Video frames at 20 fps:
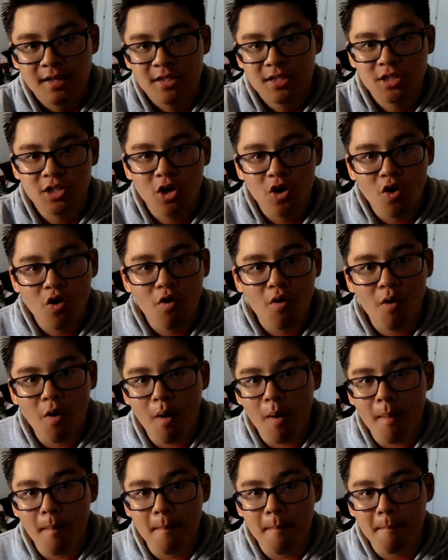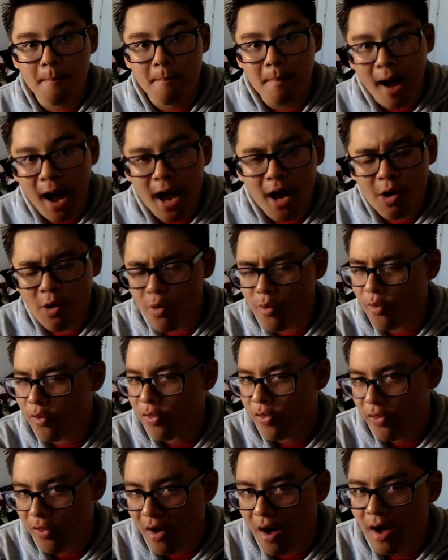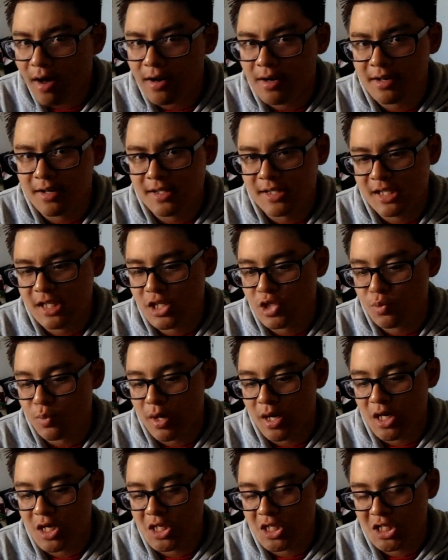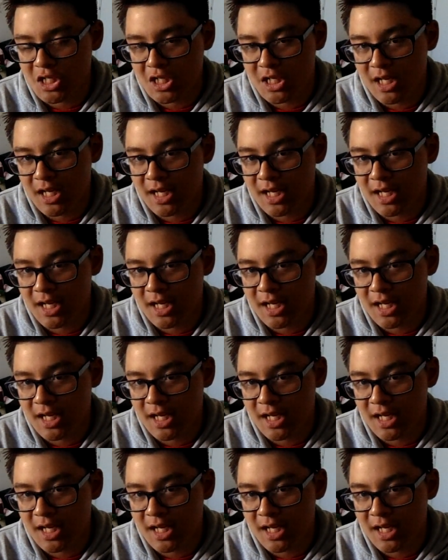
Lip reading: So my whole thought on the situation